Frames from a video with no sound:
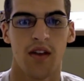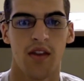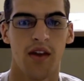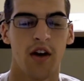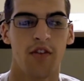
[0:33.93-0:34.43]

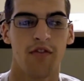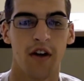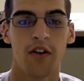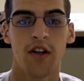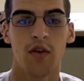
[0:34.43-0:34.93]
They are
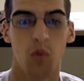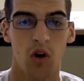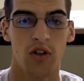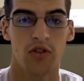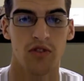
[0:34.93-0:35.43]
very
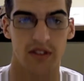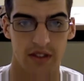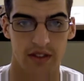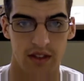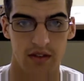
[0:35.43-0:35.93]
water
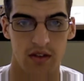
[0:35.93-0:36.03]
resistant,